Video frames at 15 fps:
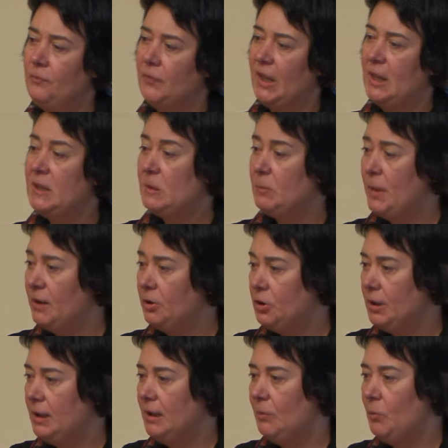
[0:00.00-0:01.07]

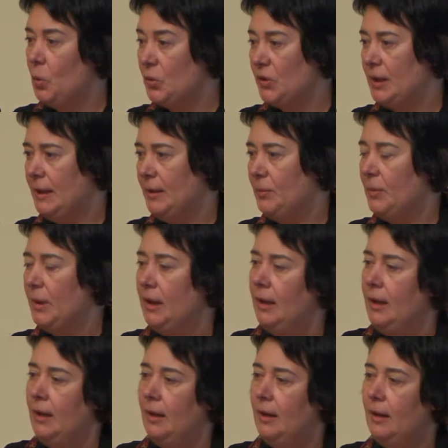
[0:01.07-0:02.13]
especially Muslim.
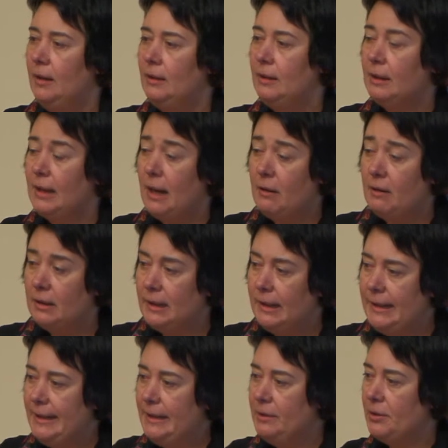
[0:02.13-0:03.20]
The current
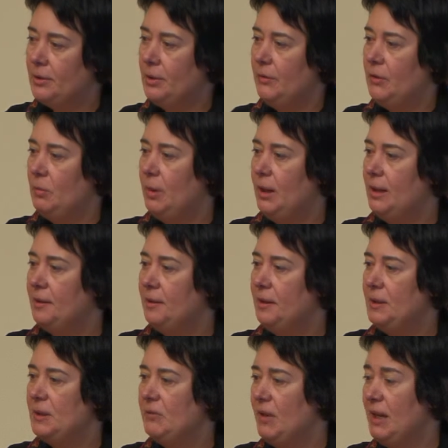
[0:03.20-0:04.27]
leader of the party
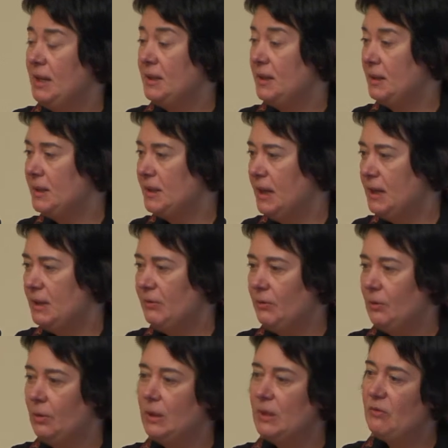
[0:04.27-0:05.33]
is very
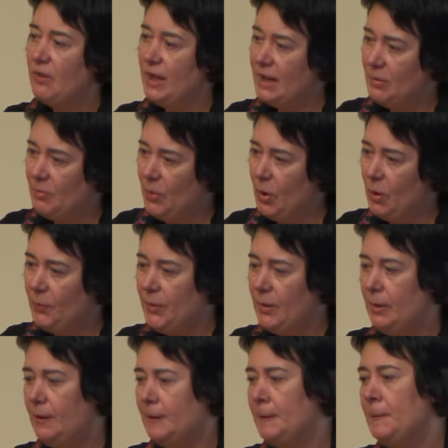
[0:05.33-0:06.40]
successful, is very
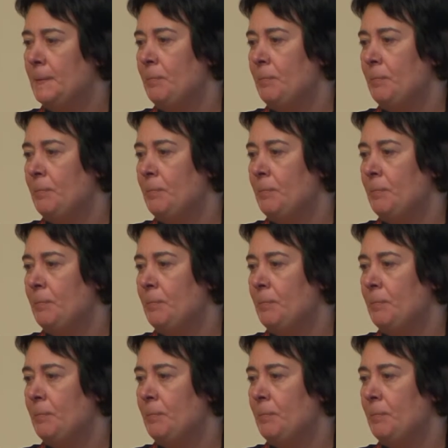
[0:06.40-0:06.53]
popular.